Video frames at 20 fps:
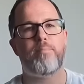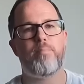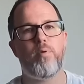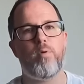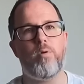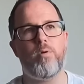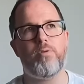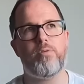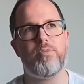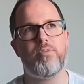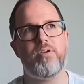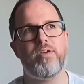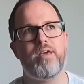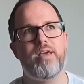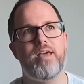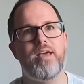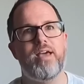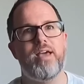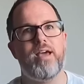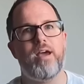both
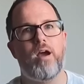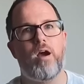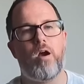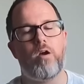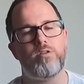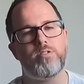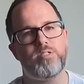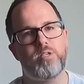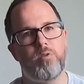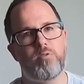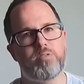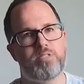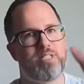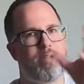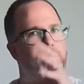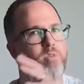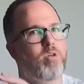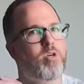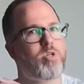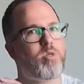are so
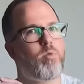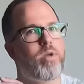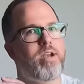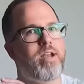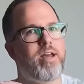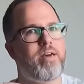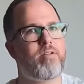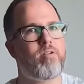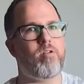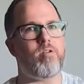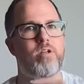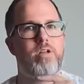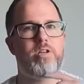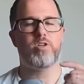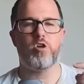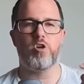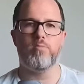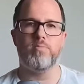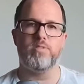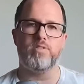similar to one another
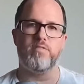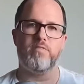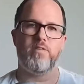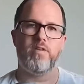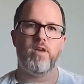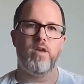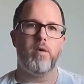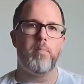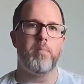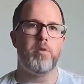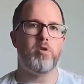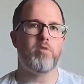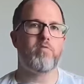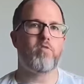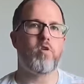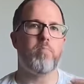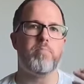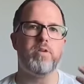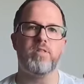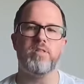terms of
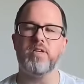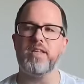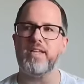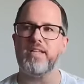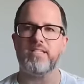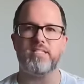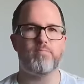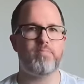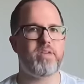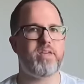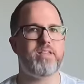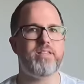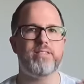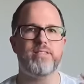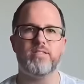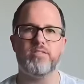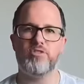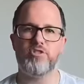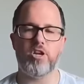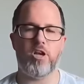maneuverability,
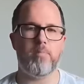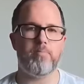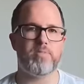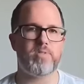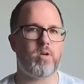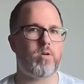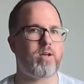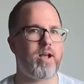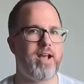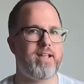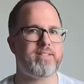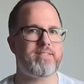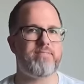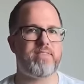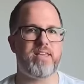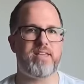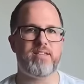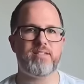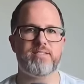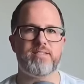spins, jumps, all kinds of
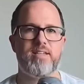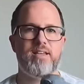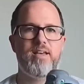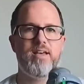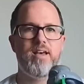things,